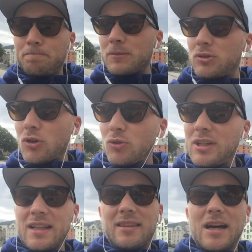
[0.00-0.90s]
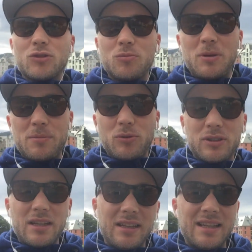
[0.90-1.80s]
So 10,000 people
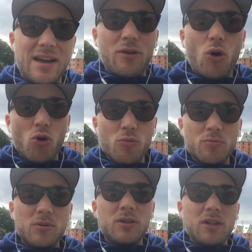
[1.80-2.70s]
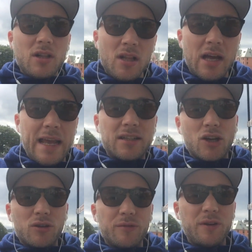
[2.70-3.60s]
then didn't have a home,
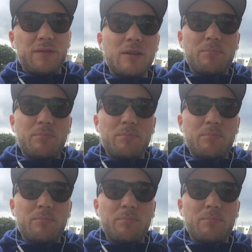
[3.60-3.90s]
850